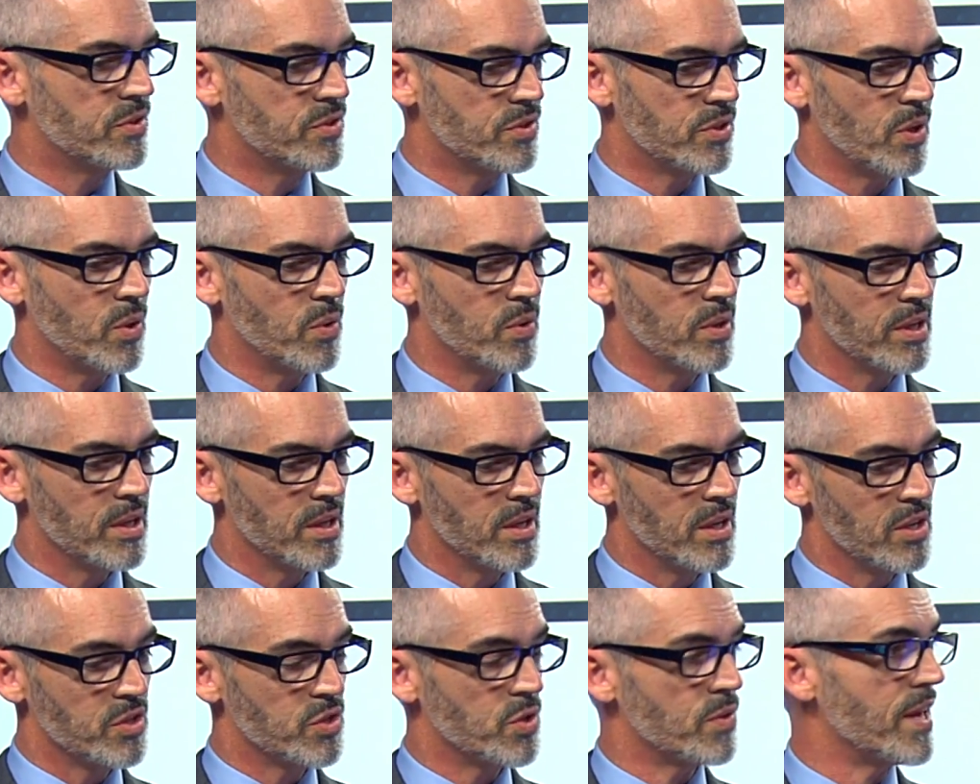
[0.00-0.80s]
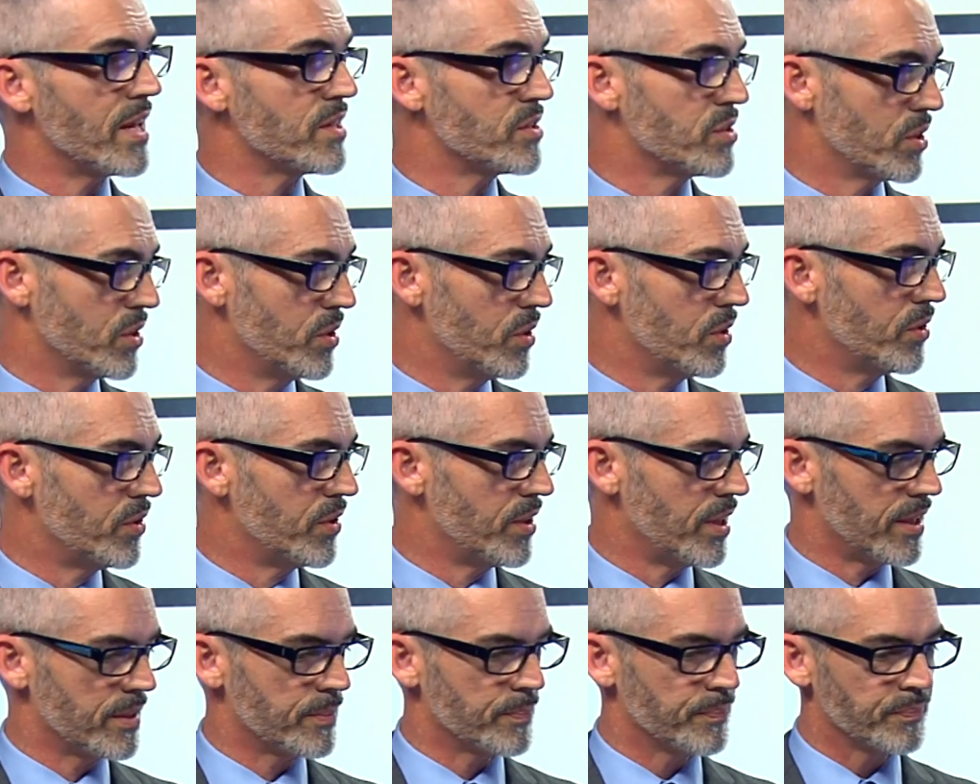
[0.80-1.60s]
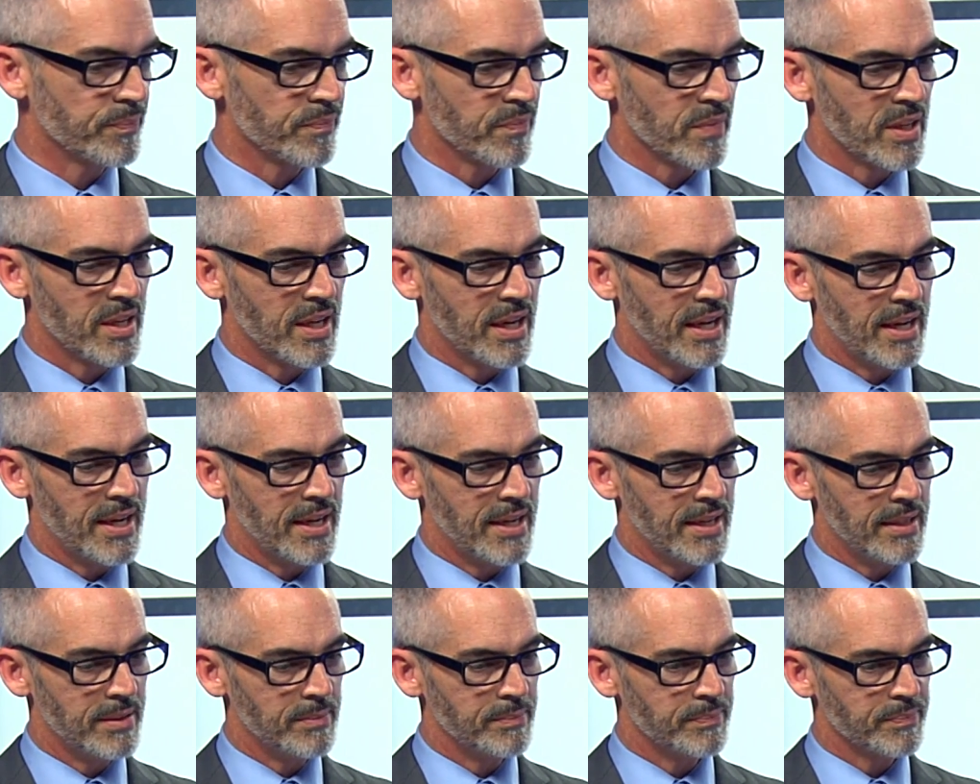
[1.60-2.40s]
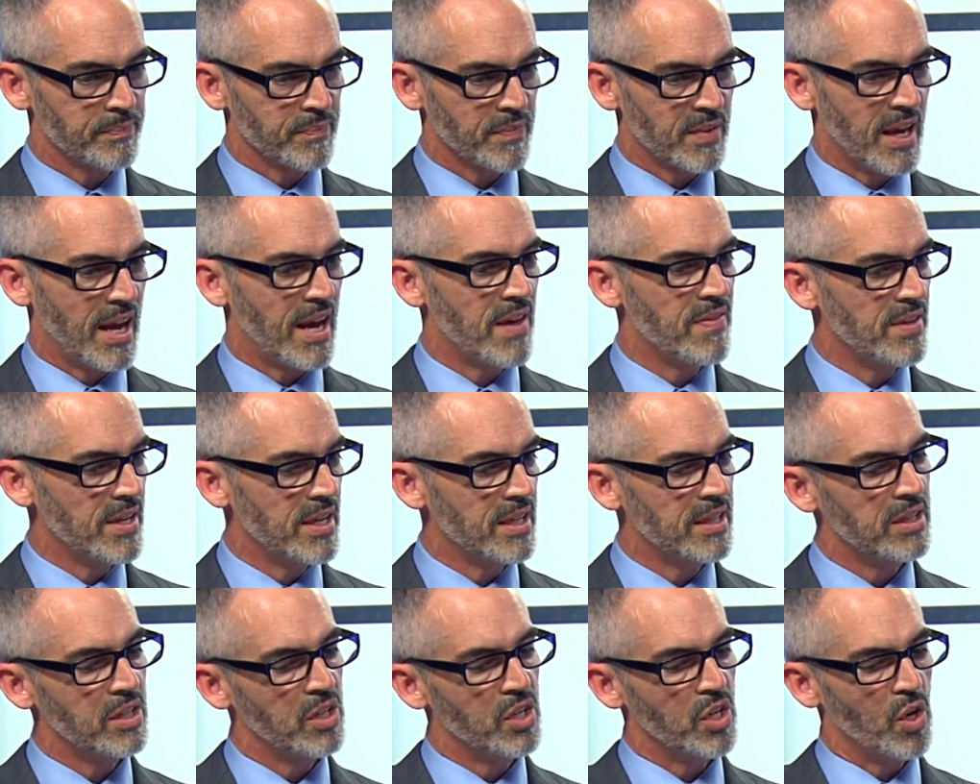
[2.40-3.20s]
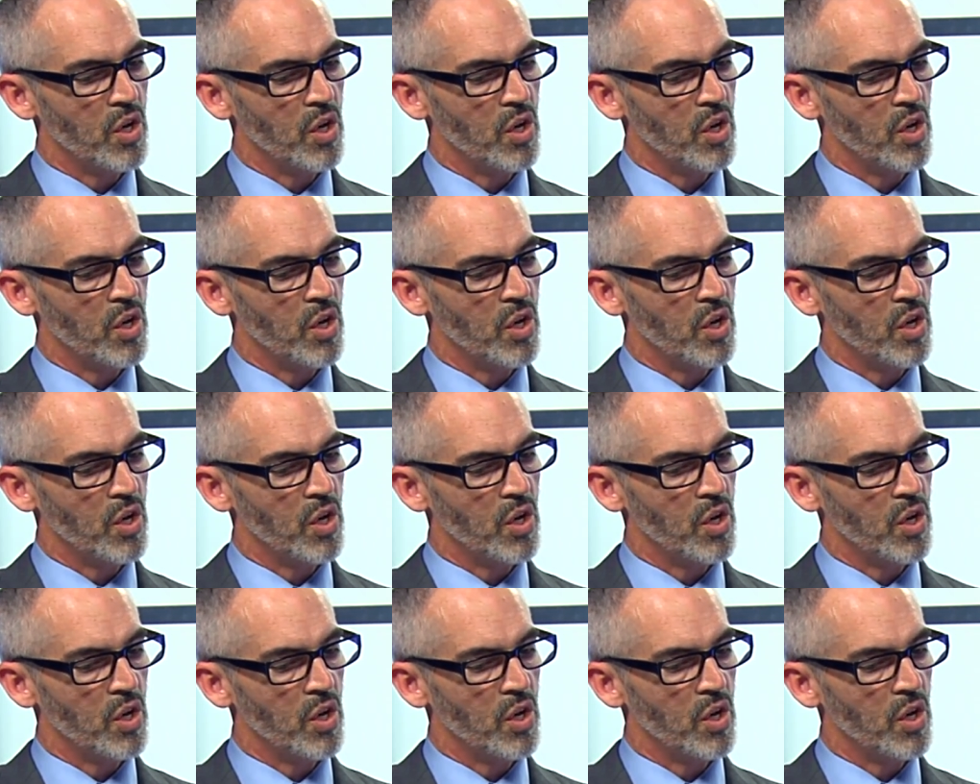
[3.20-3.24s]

So that's a good thing. And then